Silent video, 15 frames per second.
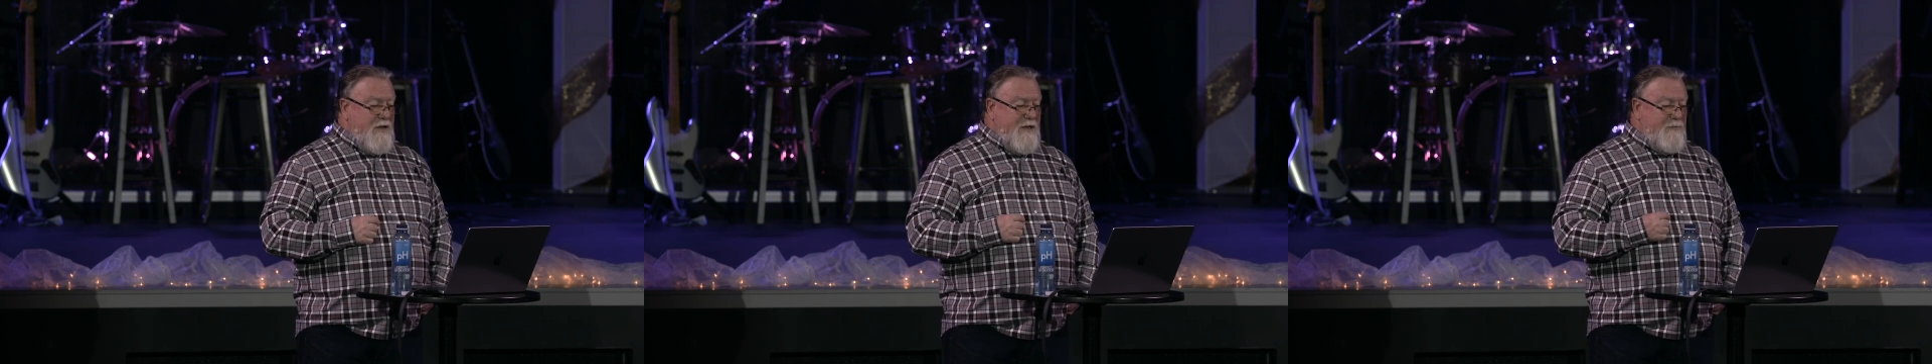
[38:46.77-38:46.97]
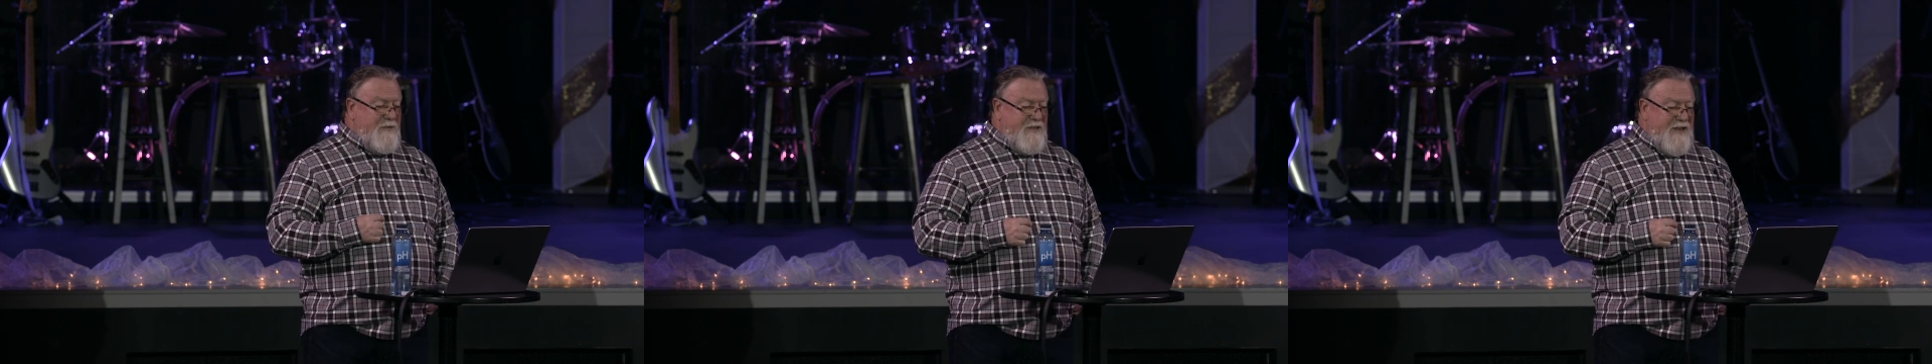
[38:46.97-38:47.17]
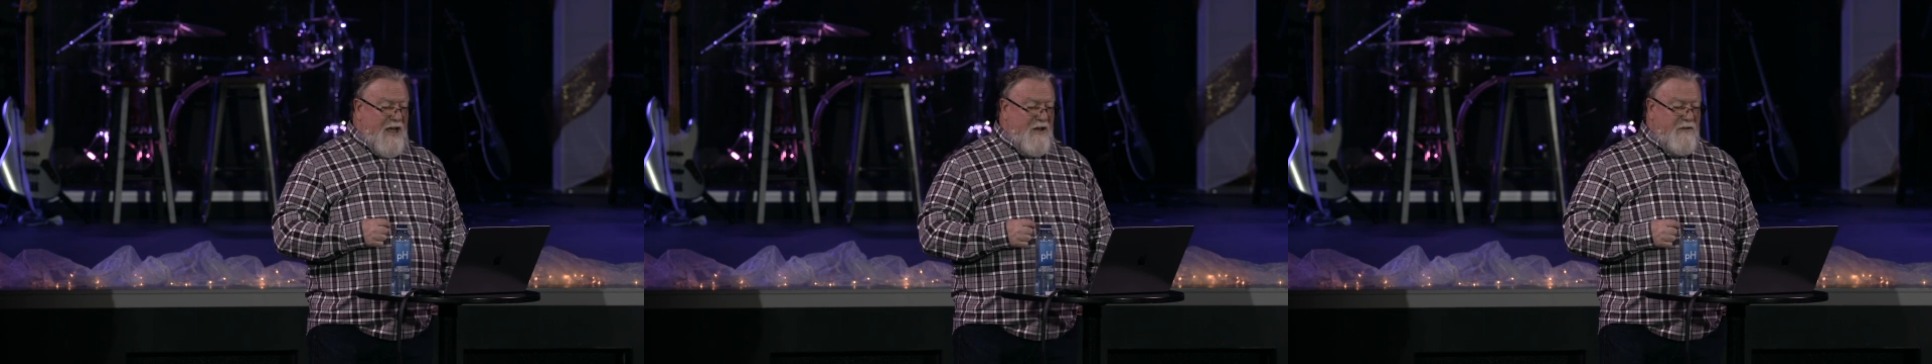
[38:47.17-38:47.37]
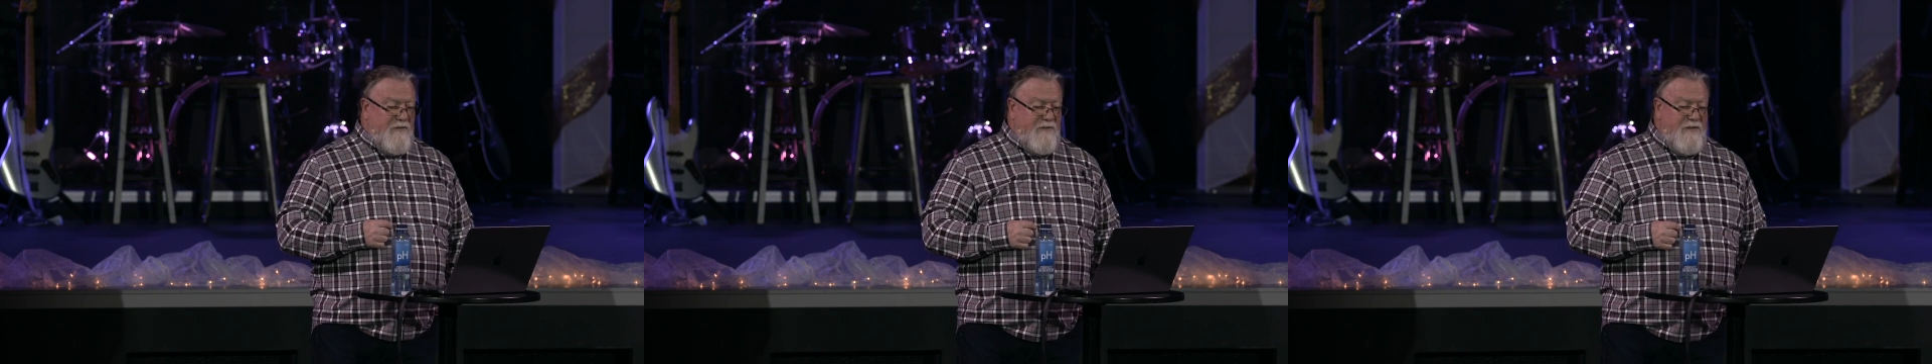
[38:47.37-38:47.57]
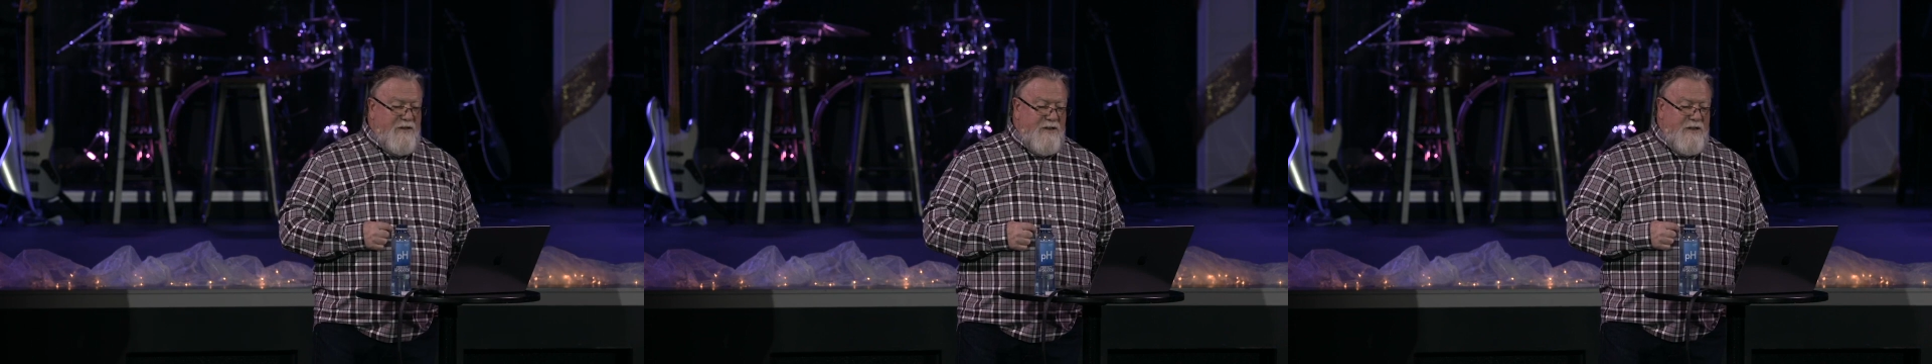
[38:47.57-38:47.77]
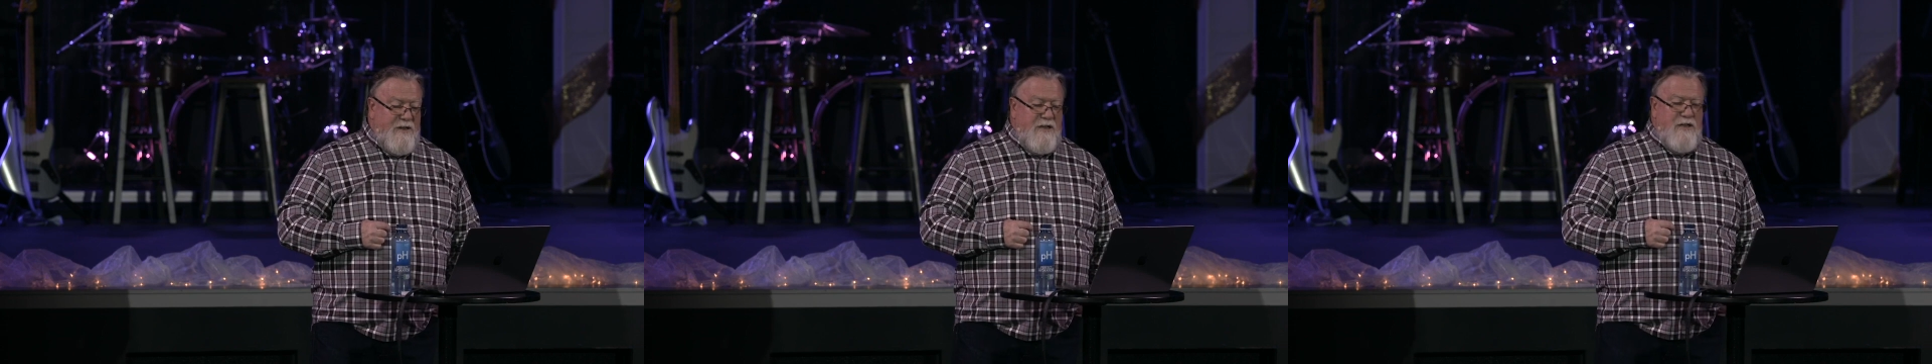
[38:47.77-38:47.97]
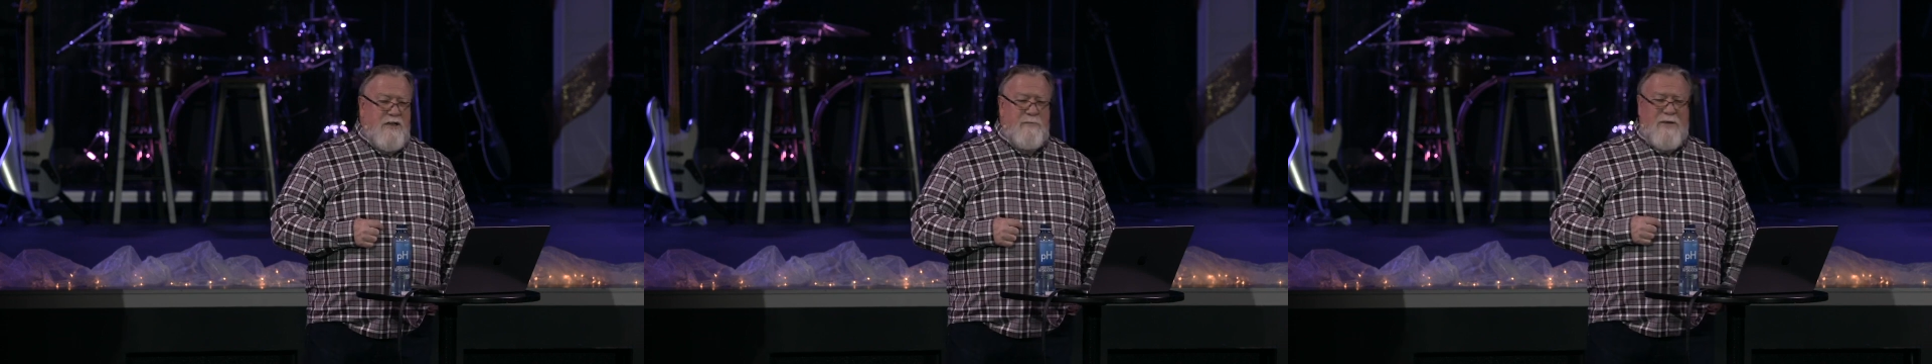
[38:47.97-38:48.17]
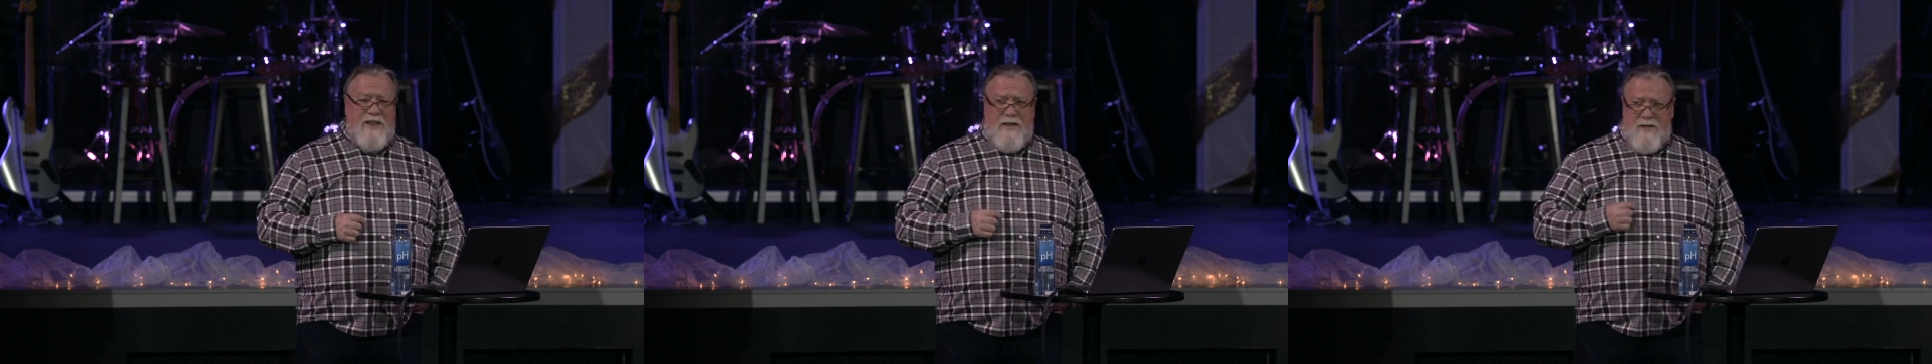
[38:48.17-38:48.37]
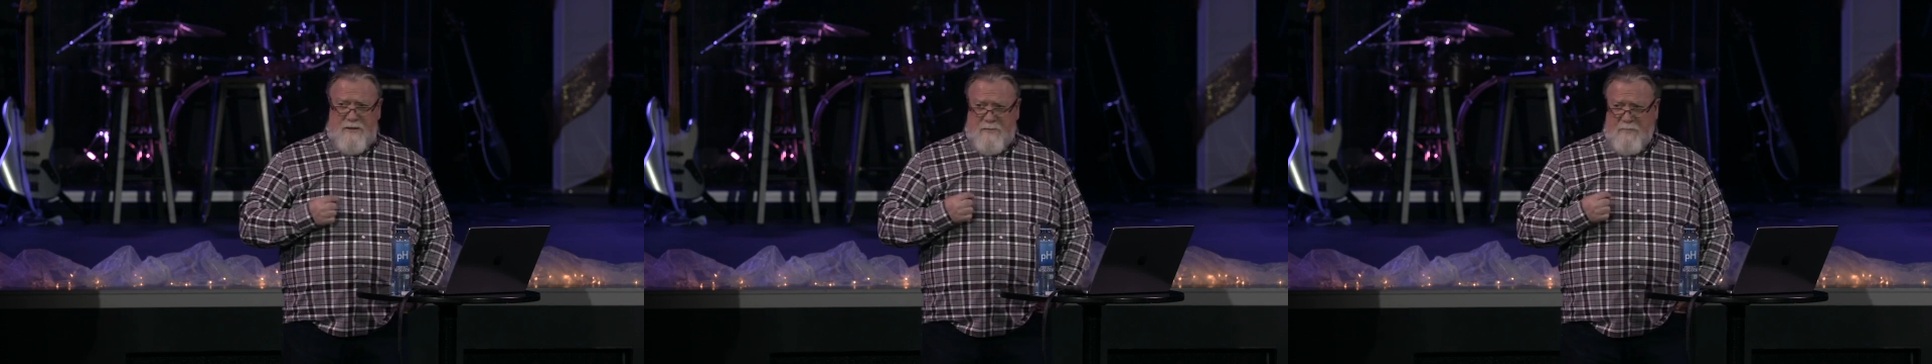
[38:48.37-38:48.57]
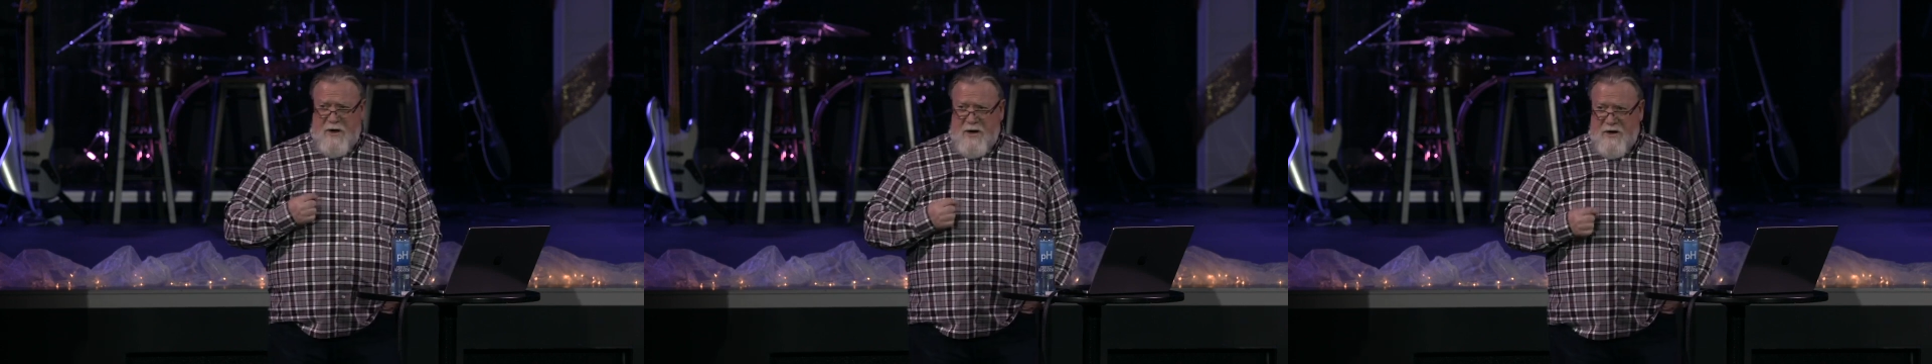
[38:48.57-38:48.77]
himself to
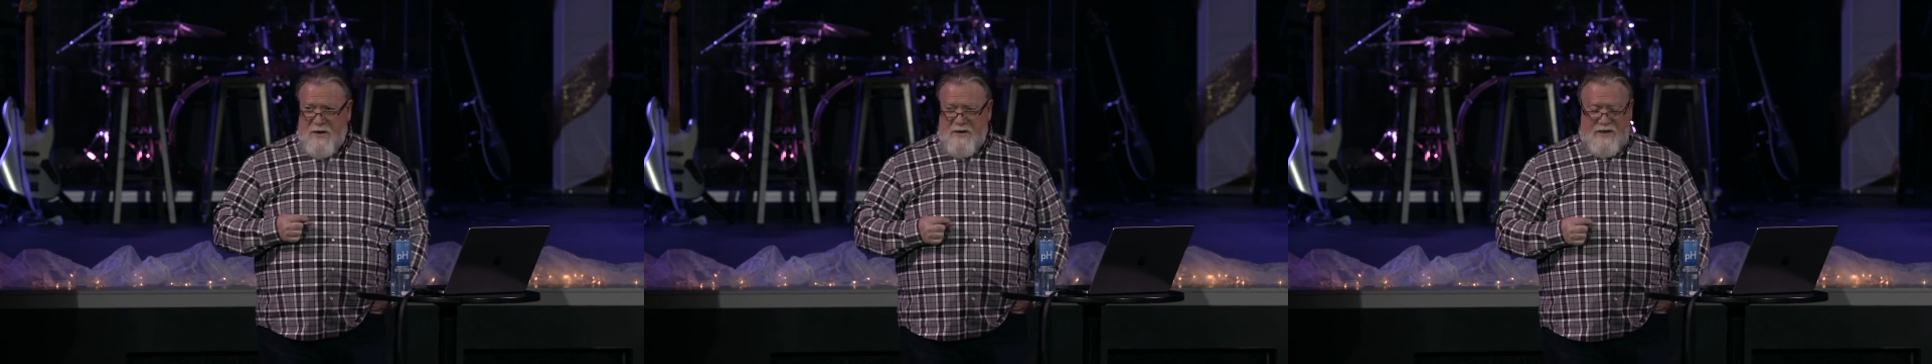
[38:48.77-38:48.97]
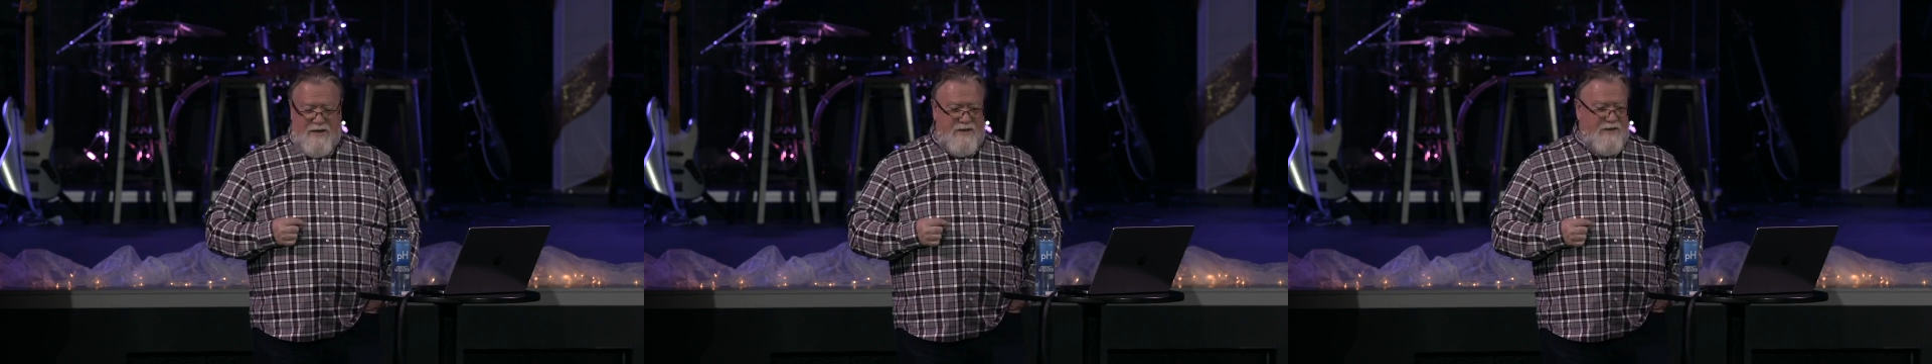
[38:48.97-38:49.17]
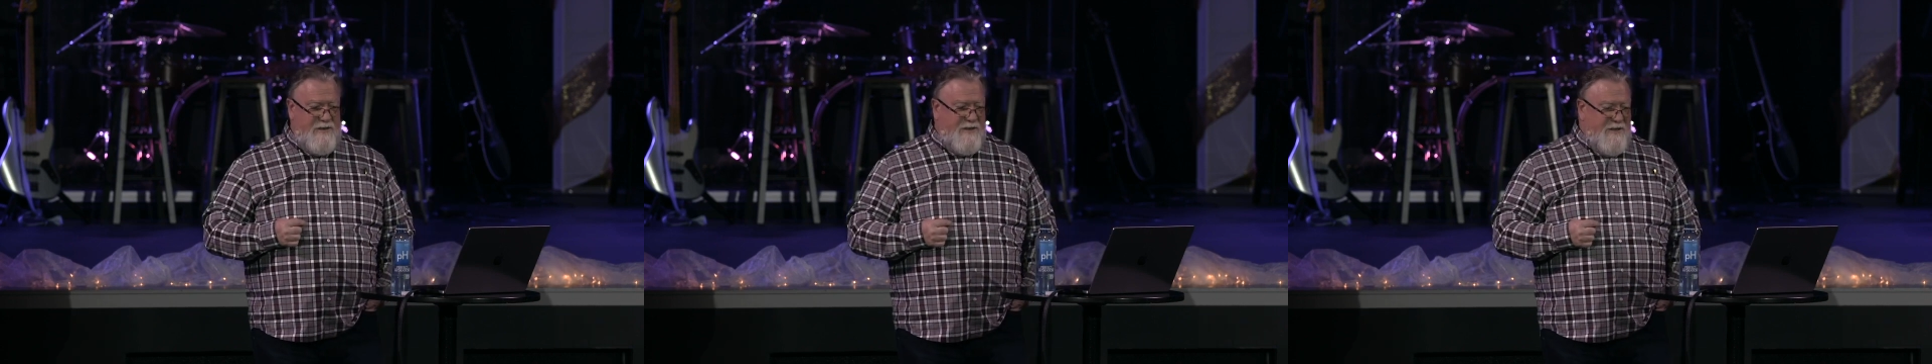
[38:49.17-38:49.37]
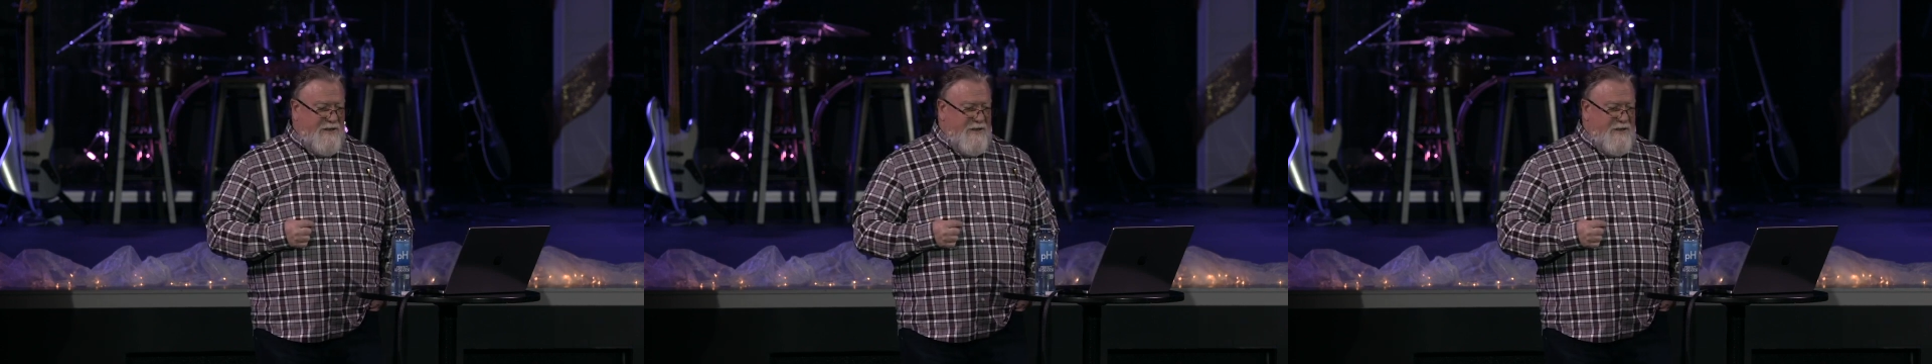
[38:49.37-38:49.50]
become hardened